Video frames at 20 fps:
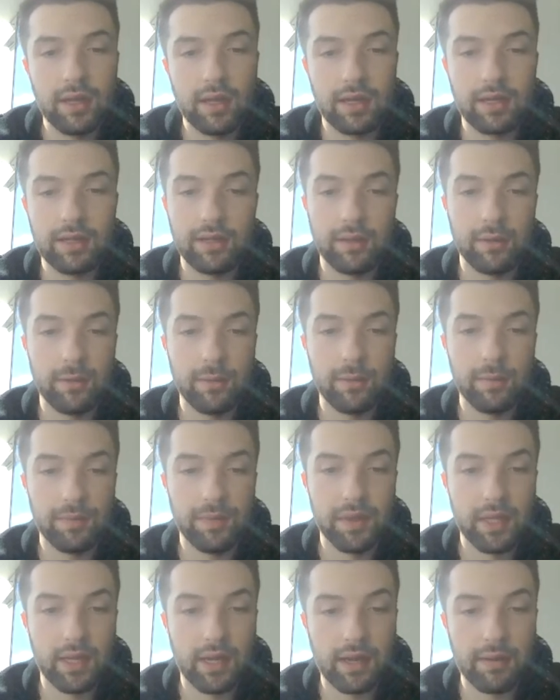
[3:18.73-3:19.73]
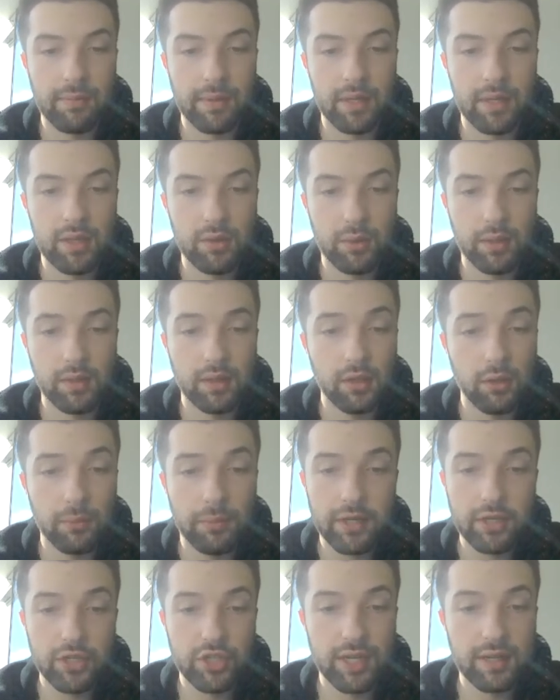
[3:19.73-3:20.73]
Uh, you know, I've been throwing a little
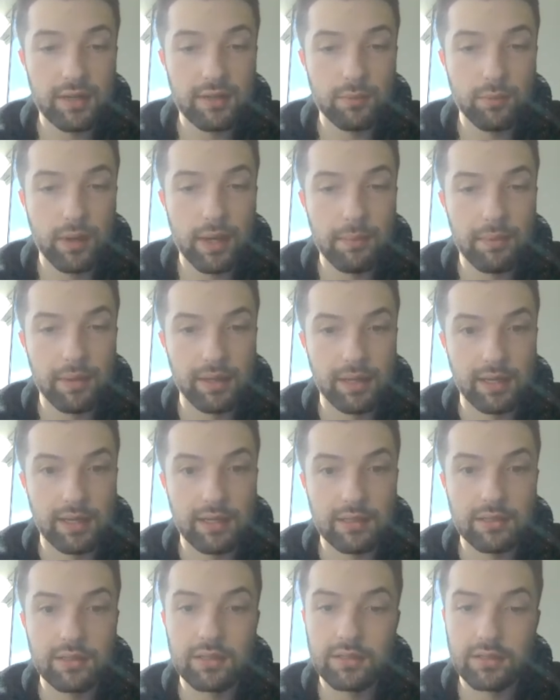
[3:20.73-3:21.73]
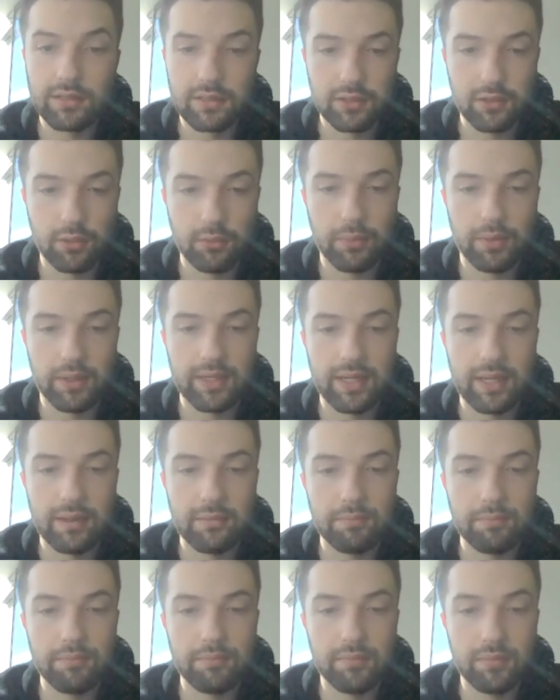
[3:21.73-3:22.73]
bit of shade his way, but he is still pretty
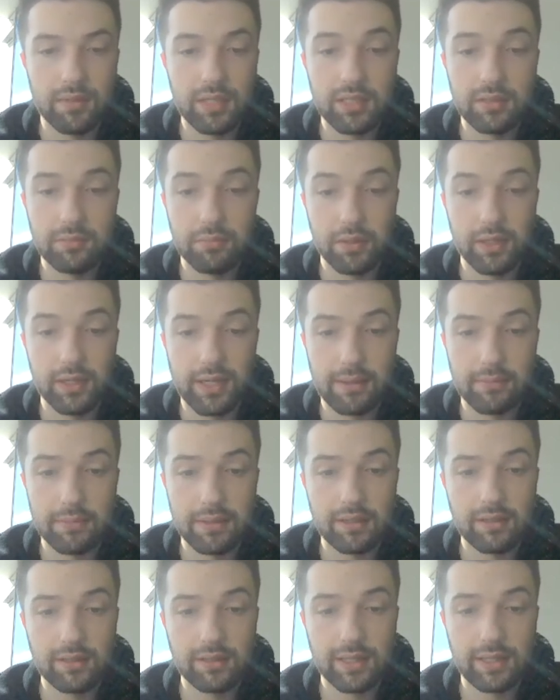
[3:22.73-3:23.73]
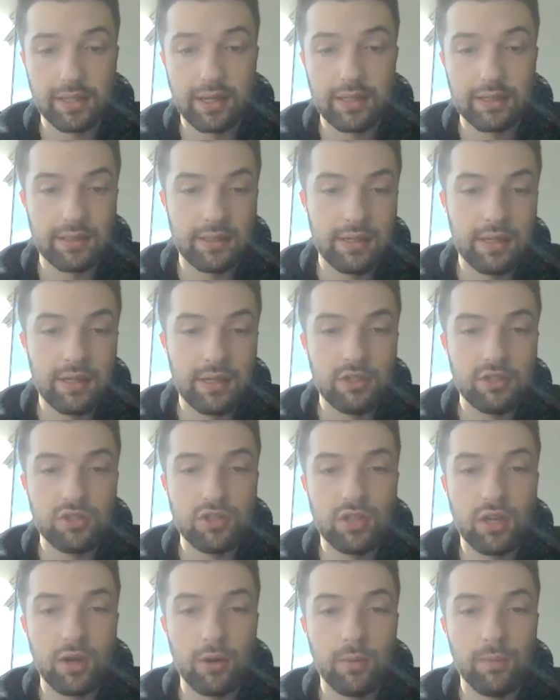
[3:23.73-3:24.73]
damn he's pretty damn talented, guys.
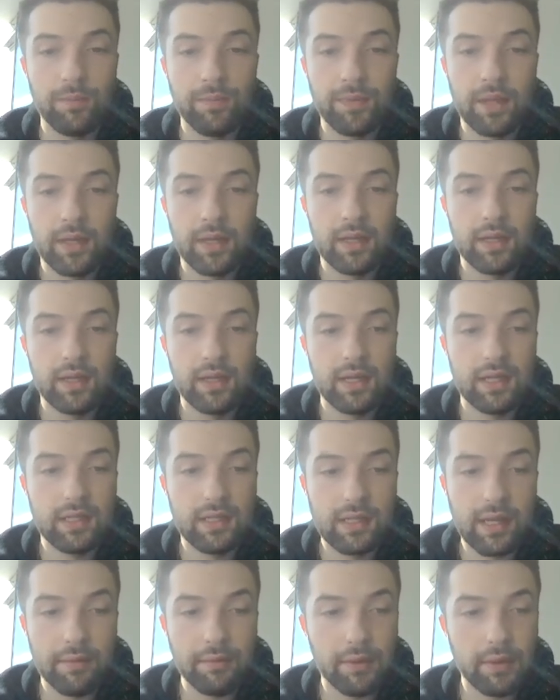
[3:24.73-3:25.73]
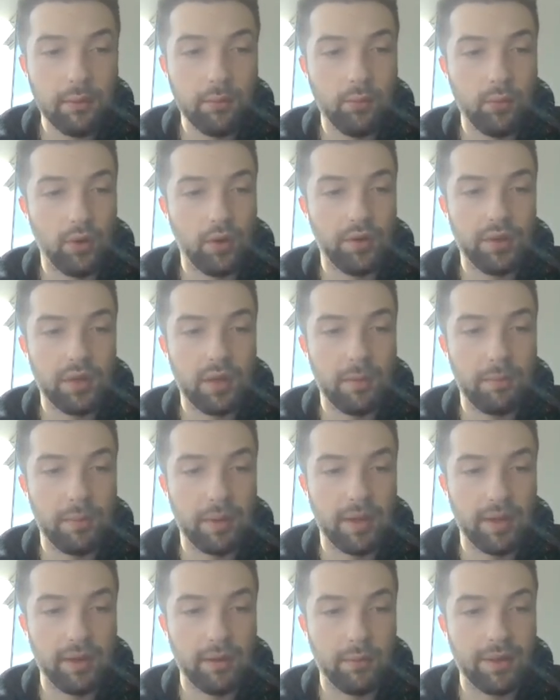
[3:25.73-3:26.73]
So he's definitely worth a
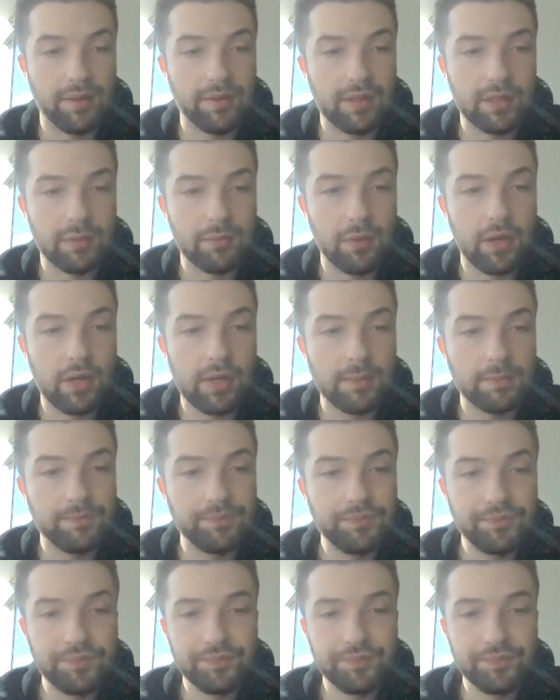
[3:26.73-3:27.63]
pick around the spot.